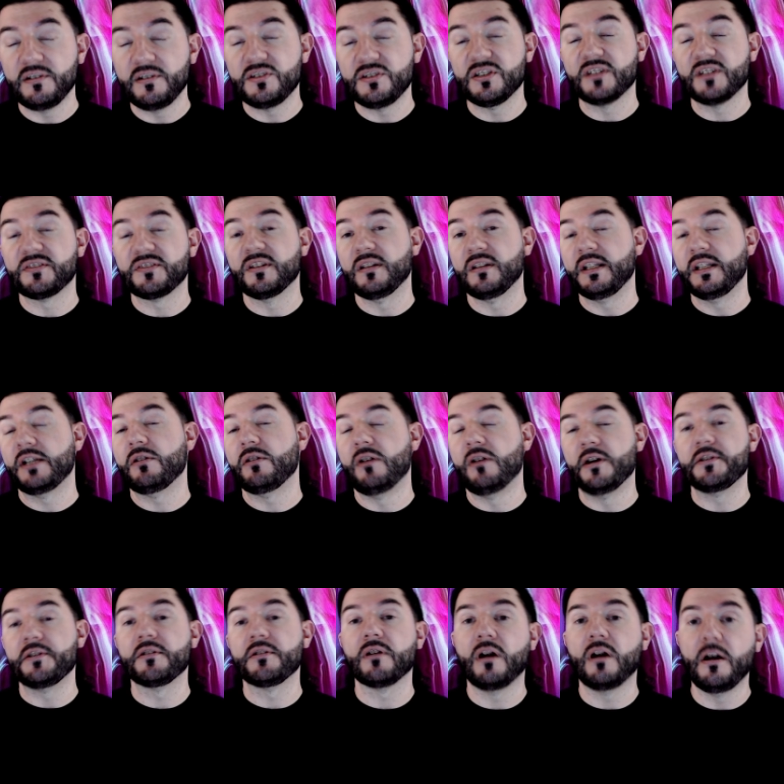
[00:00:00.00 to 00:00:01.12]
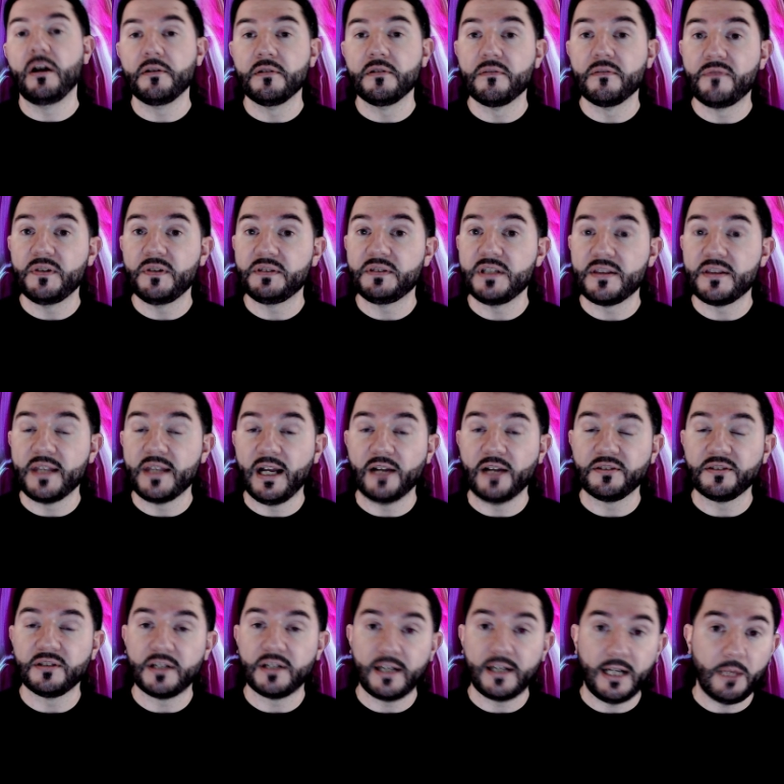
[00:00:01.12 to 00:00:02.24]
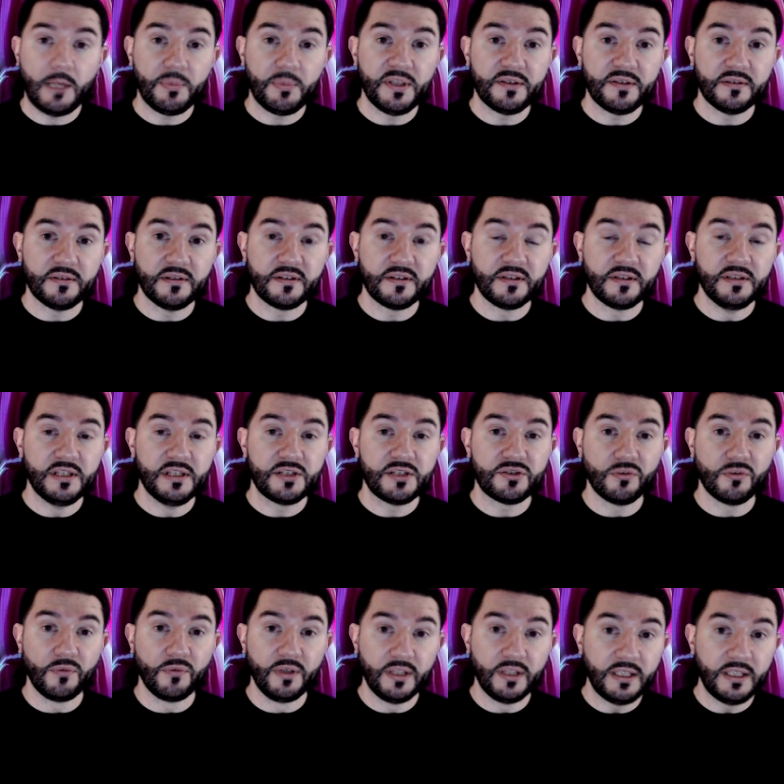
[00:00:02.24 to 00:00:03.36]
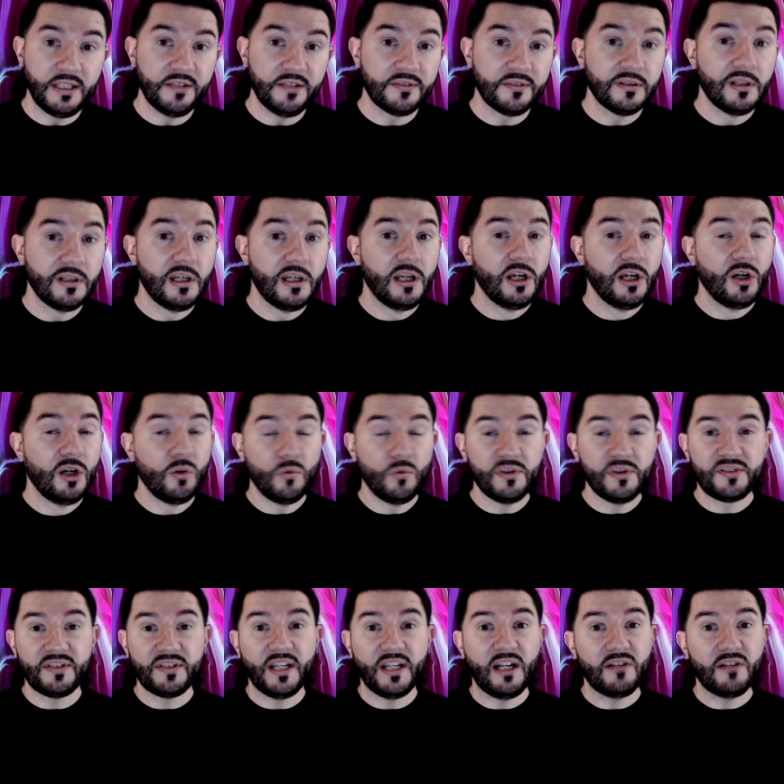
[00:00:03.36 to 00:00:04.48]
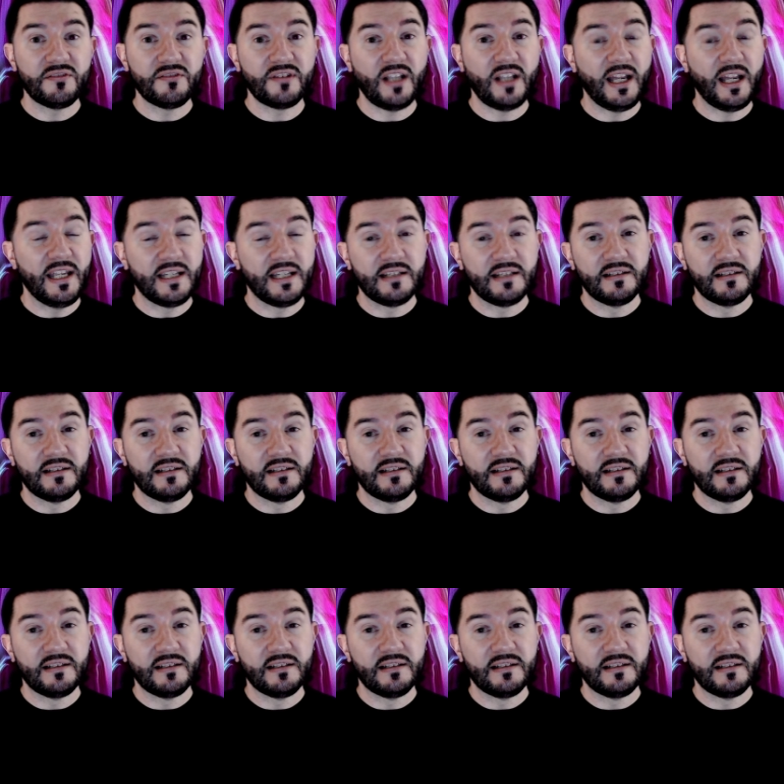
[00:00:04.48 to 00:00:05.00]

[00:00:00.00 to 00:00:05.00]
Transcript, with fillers: just a little under 150,000 copies on its initial release, which sounds like